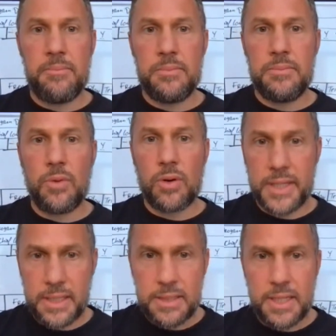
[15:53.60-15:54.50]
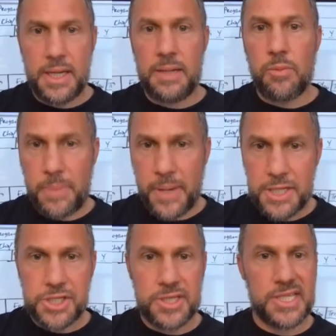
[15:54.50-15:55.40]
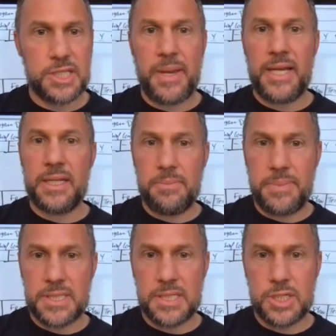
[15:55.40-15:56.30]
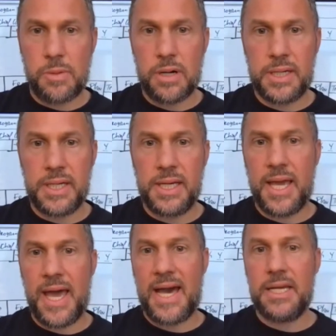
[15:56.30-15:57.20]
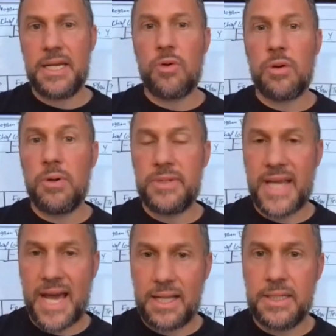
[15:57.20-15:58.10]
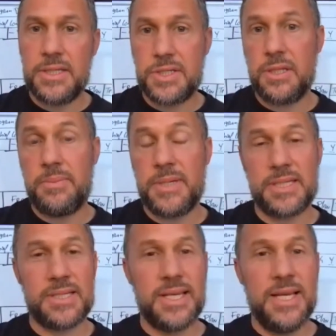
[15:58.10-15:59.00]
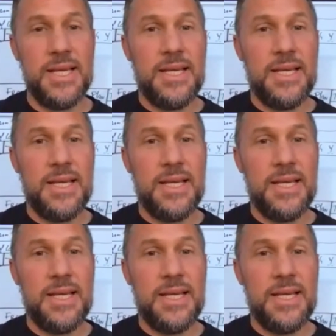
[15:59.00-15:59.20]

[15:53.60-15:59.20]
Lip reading: Morgan, more patience, expanding the business marketing, adding more modalities to the business.